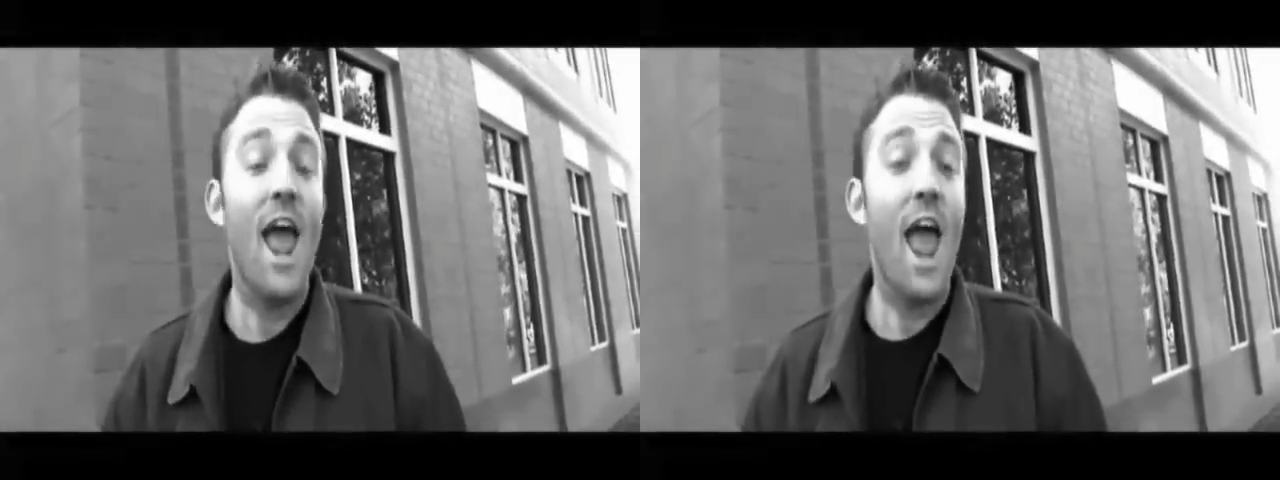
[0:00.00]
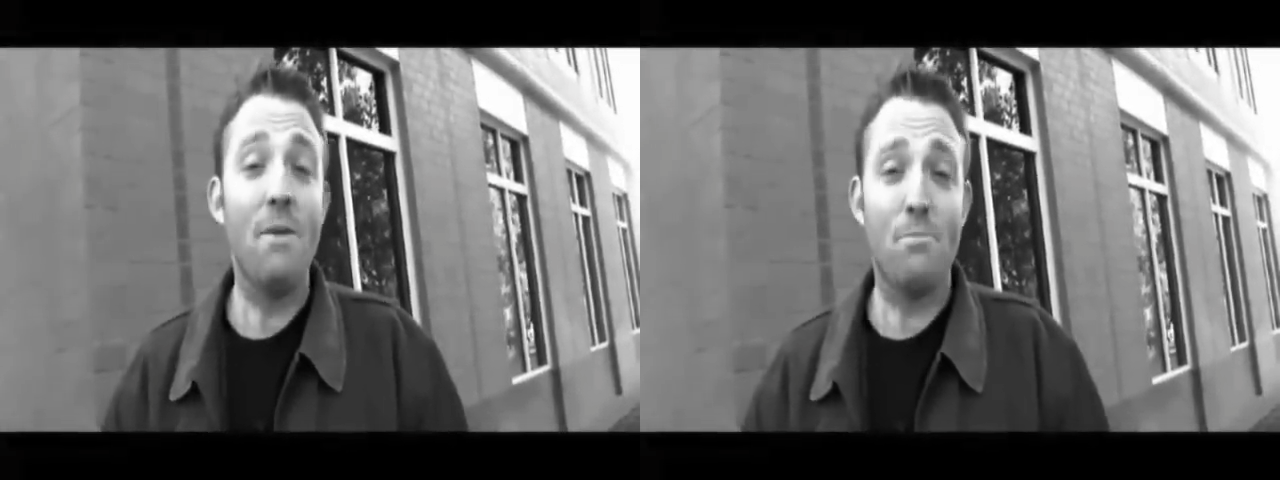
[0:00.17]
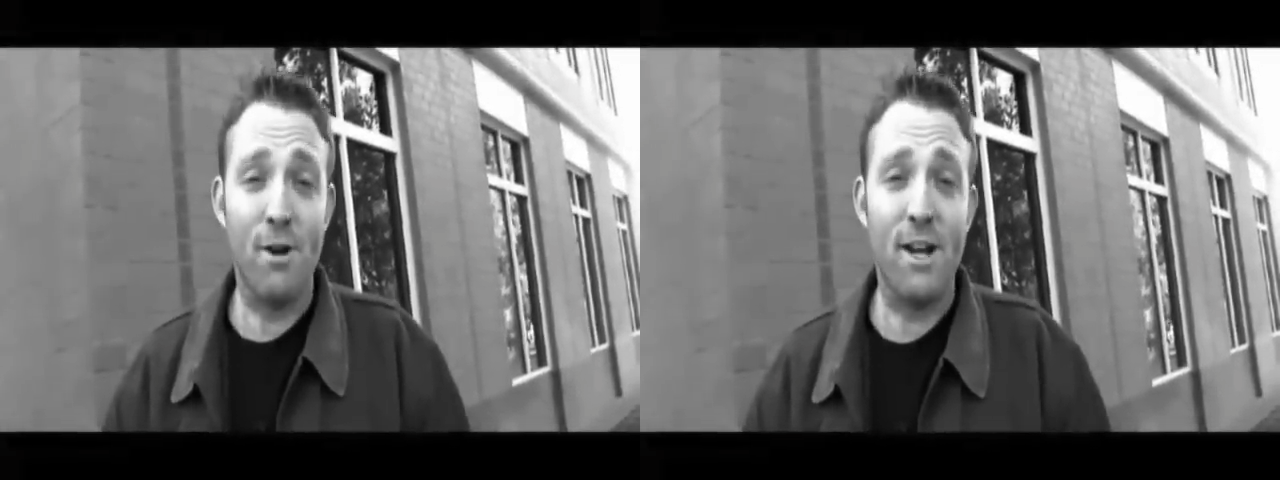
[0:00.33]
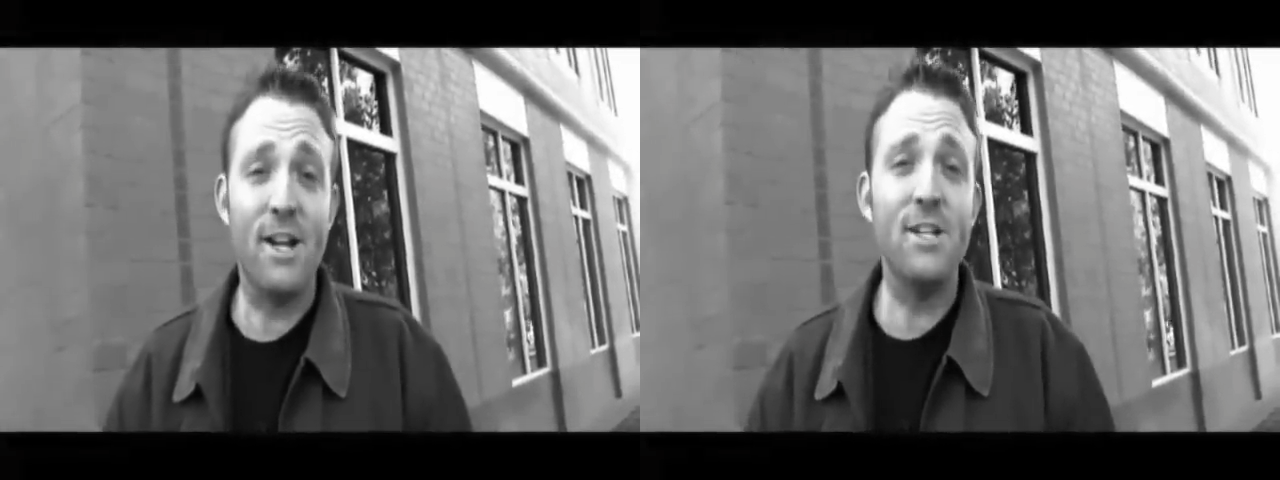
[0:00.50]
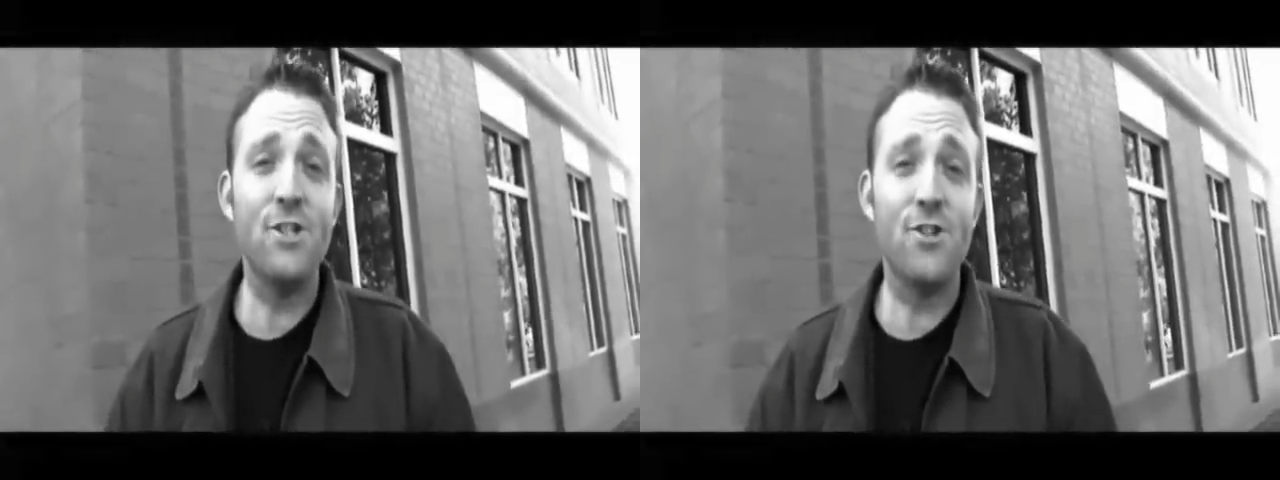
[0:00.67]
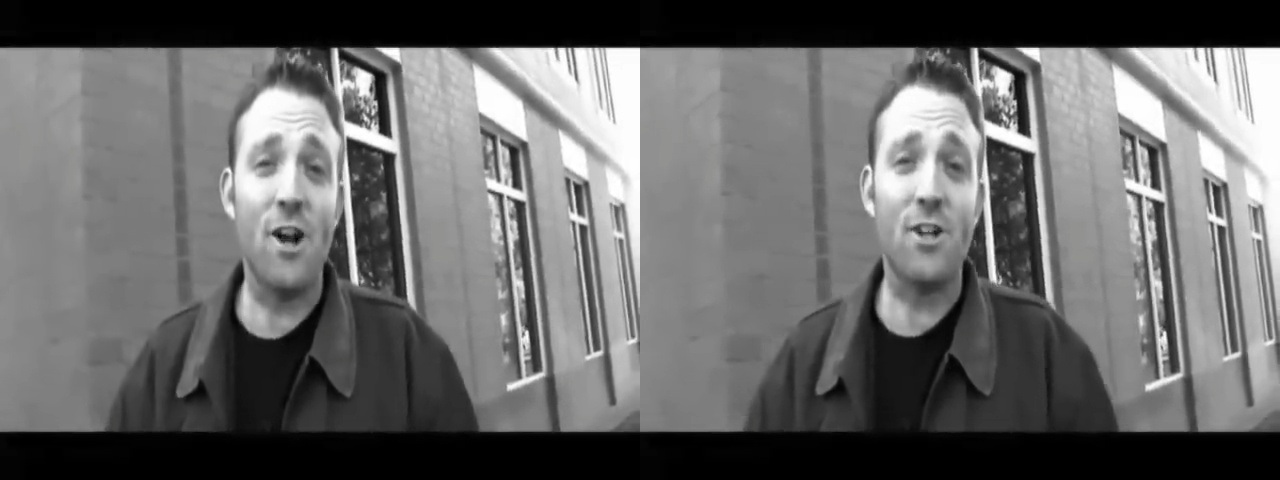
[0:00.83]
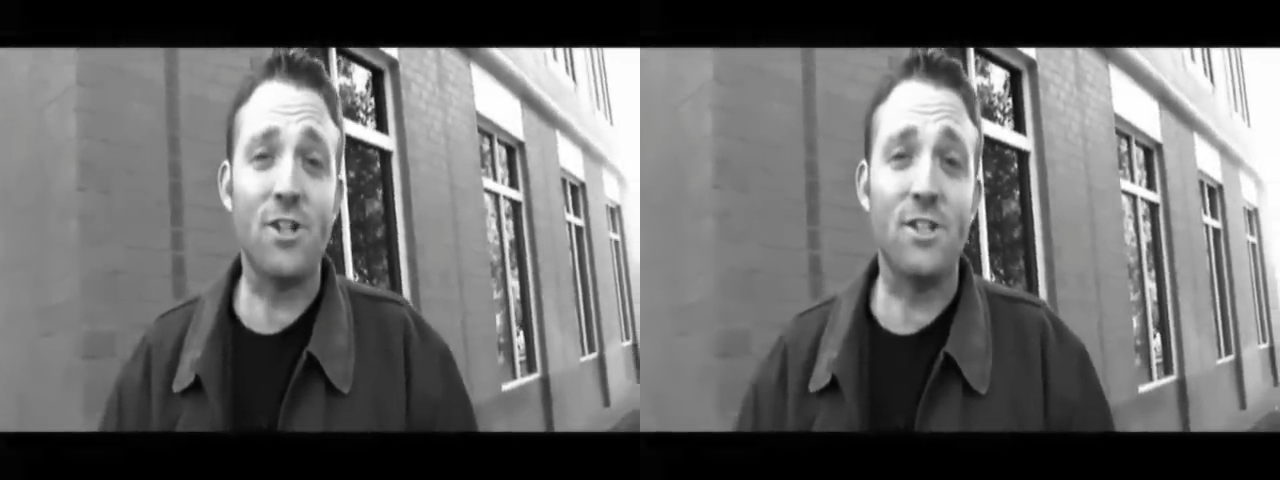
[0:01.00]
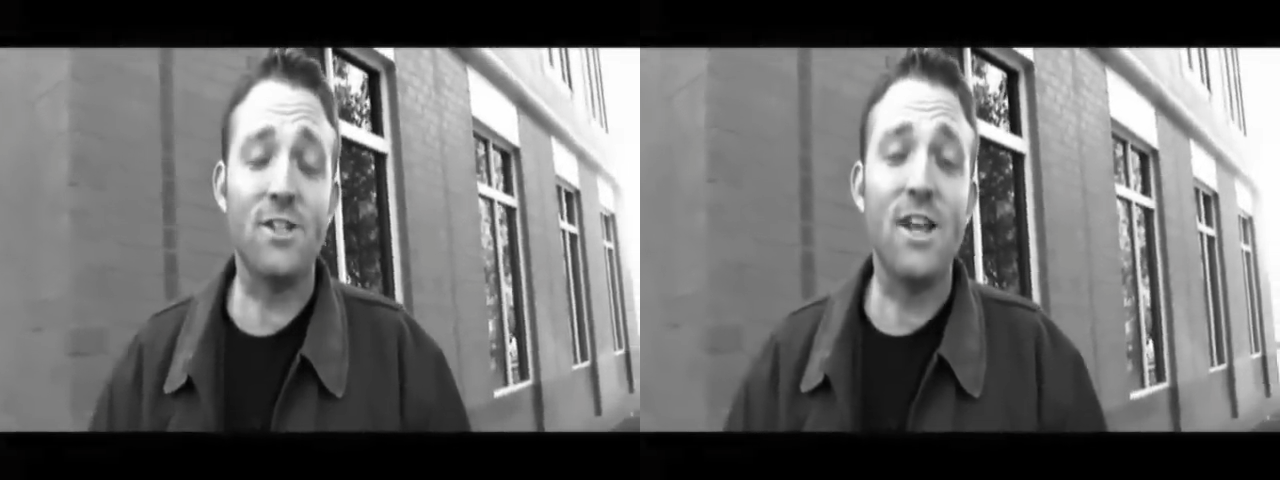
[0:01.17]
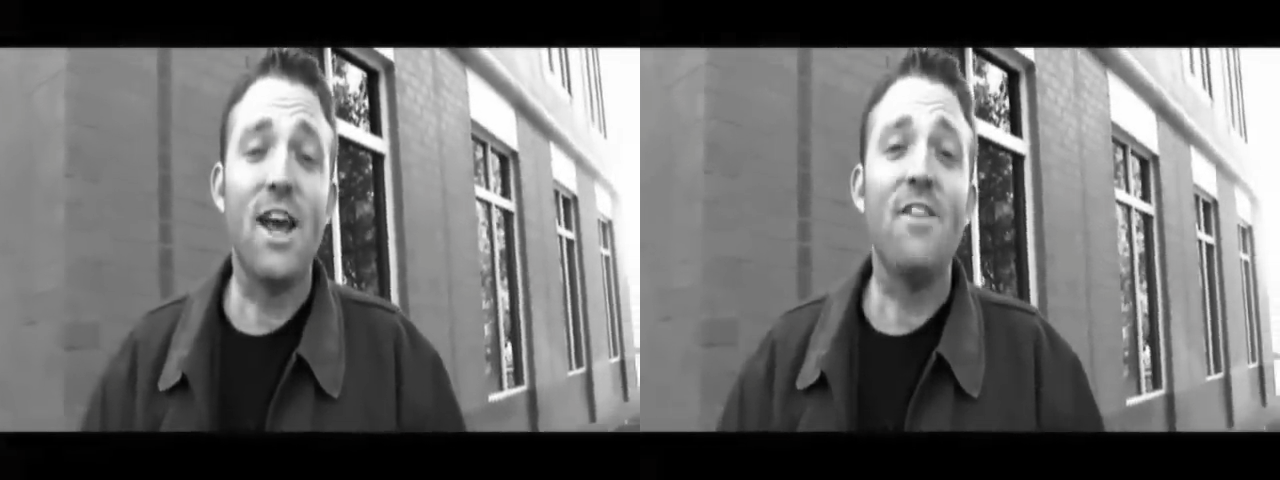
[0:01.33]
and printed
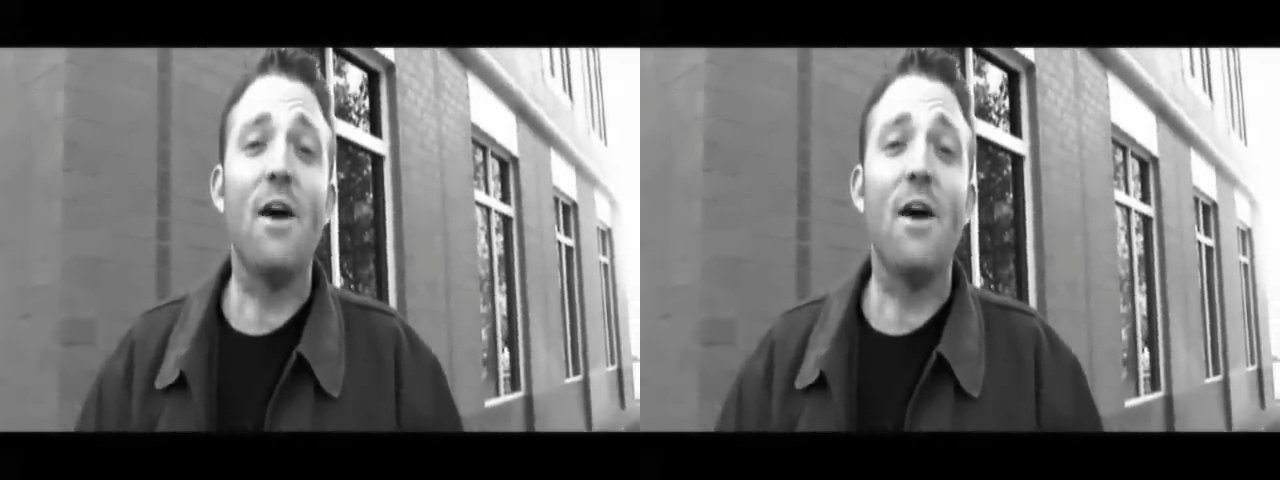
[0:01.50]
instructions